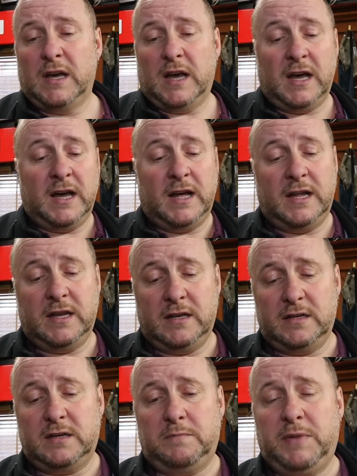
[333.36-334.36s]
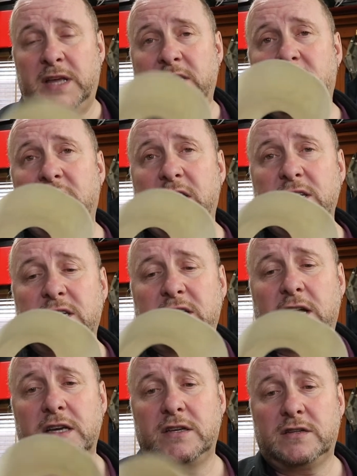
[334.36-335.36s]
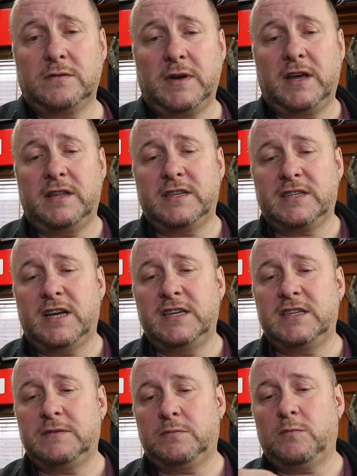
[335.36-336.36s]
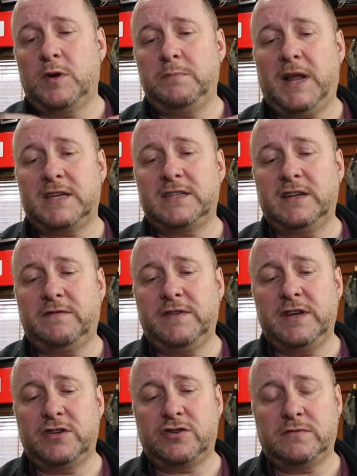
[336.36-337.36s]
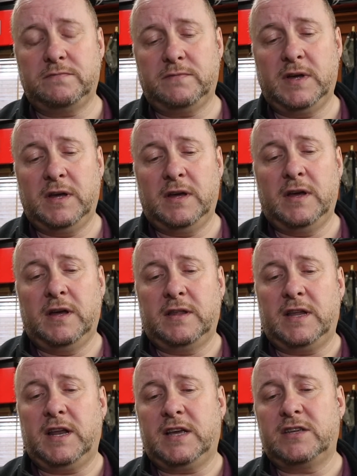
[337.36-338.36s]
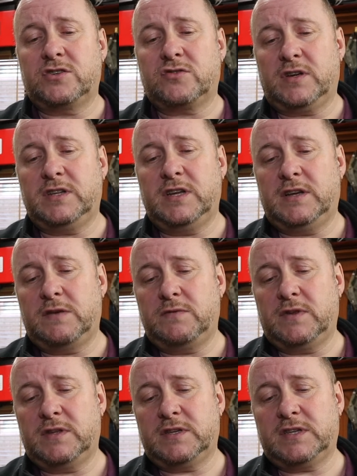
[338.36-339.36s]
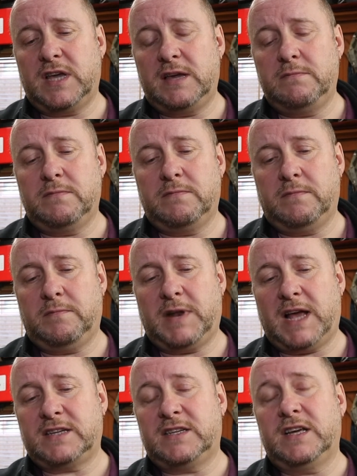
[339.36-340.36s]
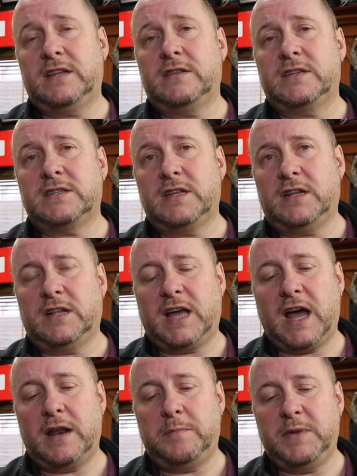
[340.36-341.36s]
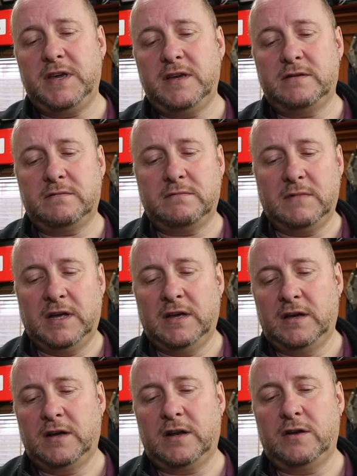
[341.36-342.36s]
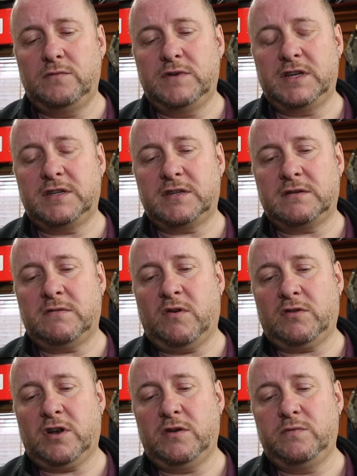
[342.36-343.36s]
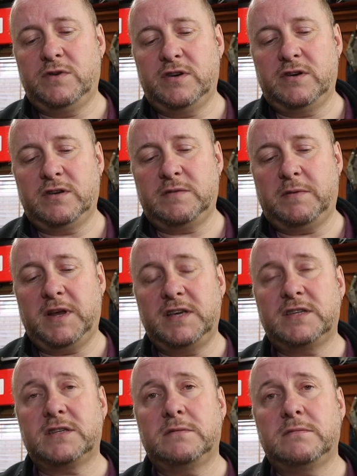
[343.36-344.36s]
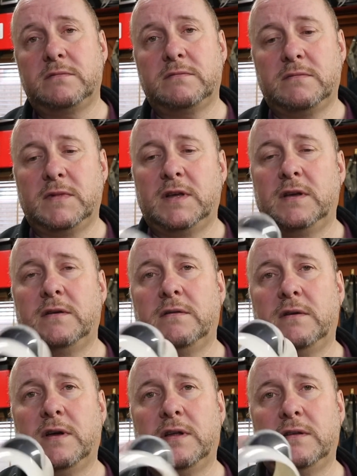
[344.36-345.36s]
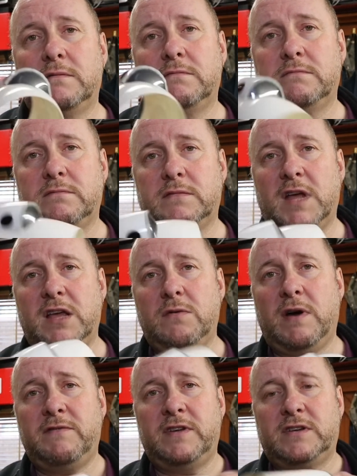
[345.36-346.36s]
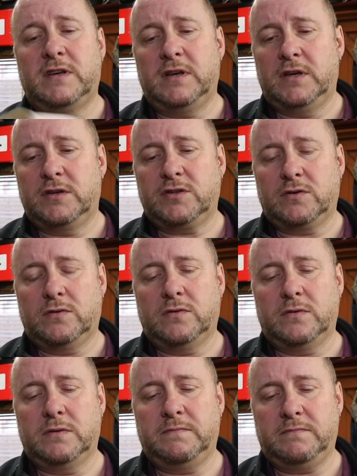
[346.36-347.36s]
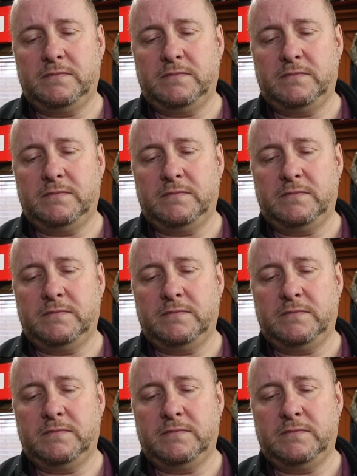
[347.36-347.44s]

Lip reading: and painted the inside, so I get this nice white plastic finish. Then I constructed out of the same plastic this little canopy and glued it, hot glued it into place, and there you have it. So